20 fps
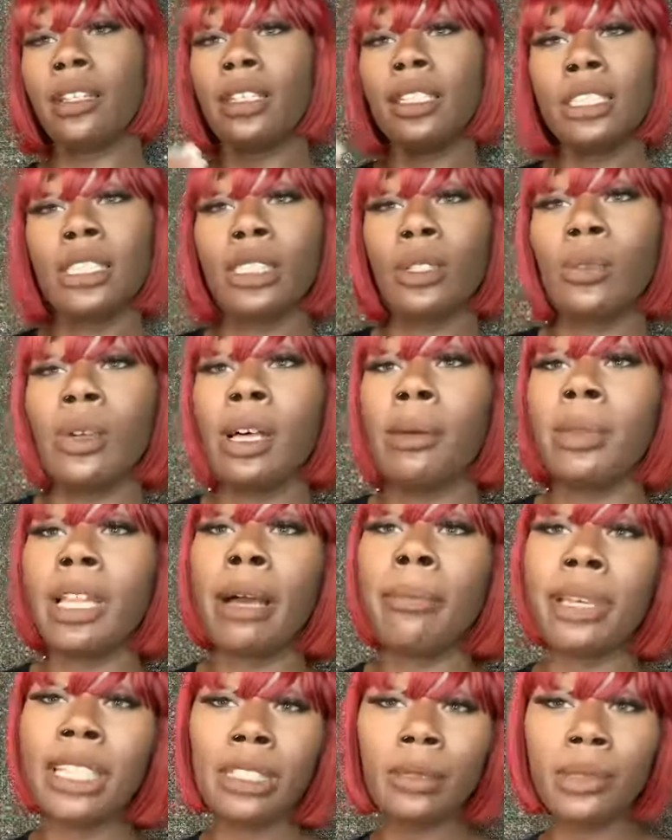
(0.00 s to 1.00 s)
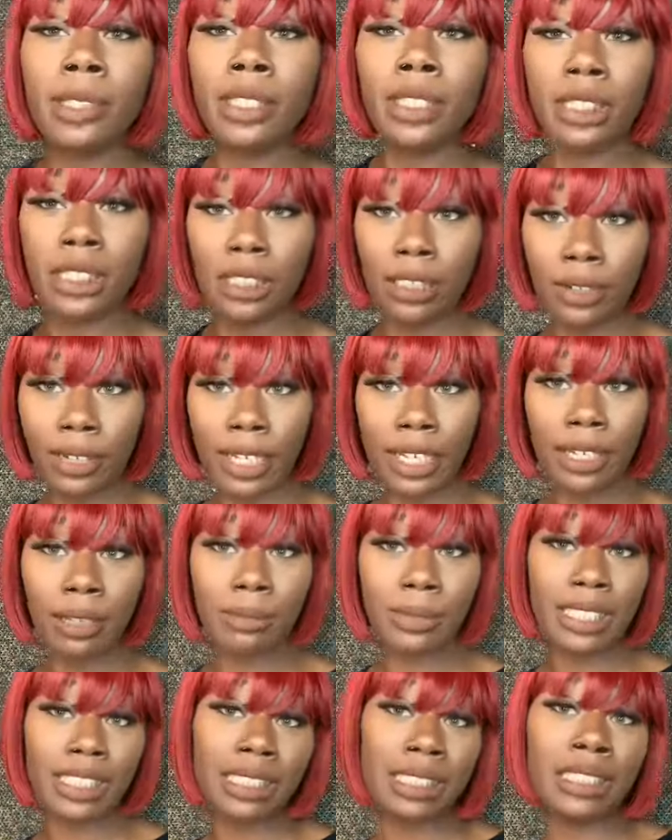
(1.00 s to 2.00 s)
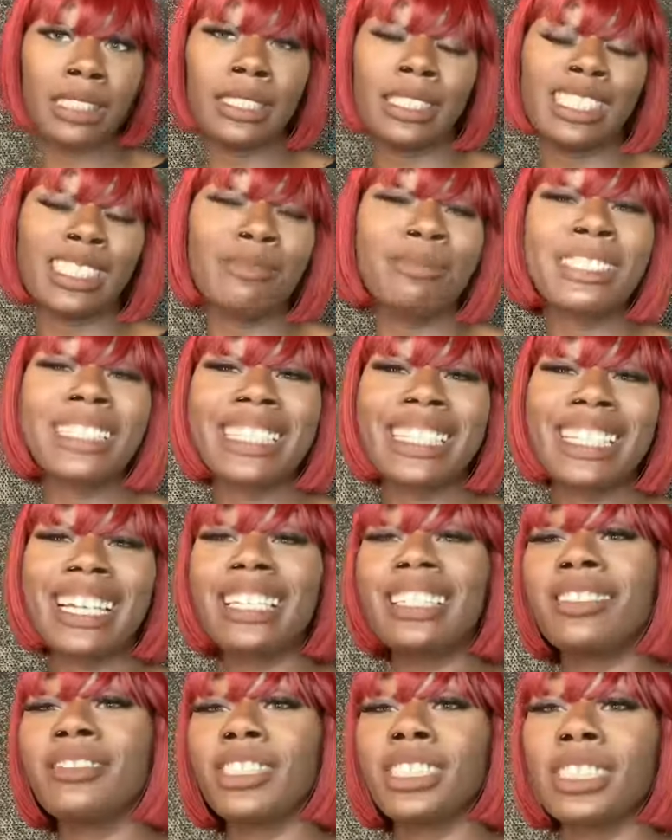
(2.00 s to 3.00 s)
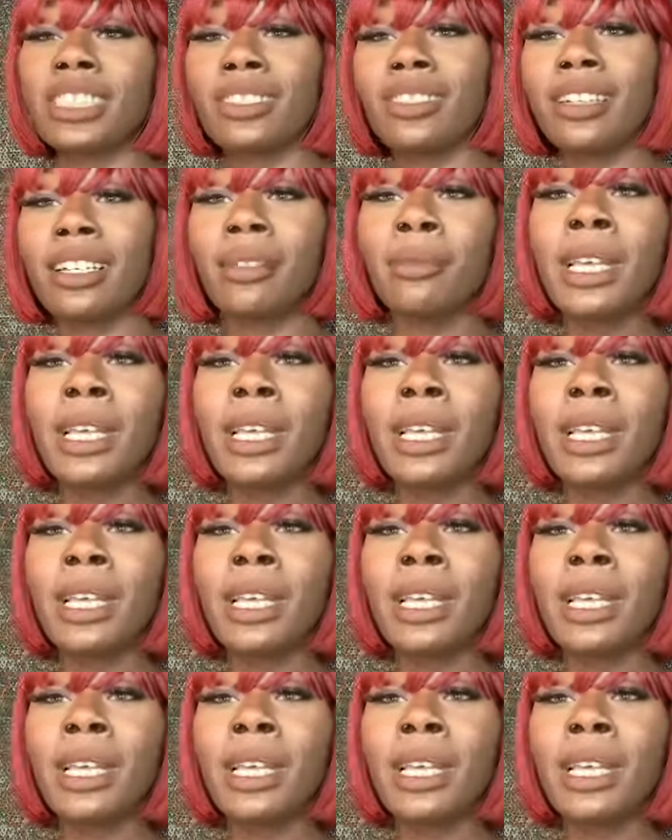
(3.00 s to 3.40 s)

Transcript: Nikki's the One, but I mainly be on Instagram. That's that's my thing. I love Instagram.